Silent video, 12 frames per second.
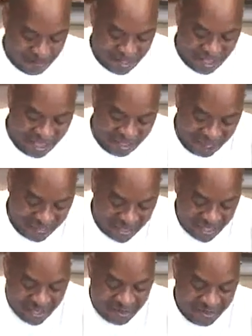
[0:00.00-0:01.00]
And
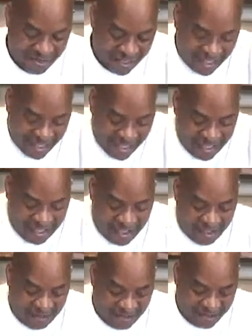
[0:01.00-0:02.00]
then,
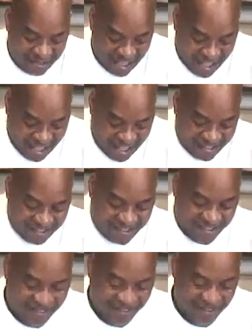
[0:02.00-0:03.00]
oh yeah,
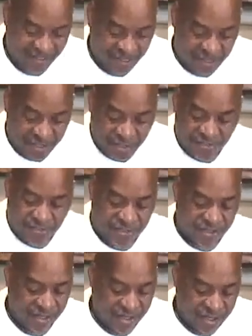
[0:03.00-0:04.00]
this,
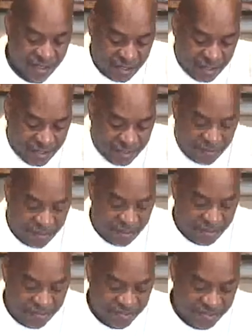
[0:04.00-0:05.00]

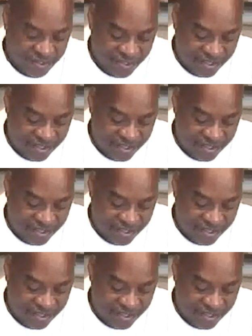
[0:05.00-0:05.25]
this,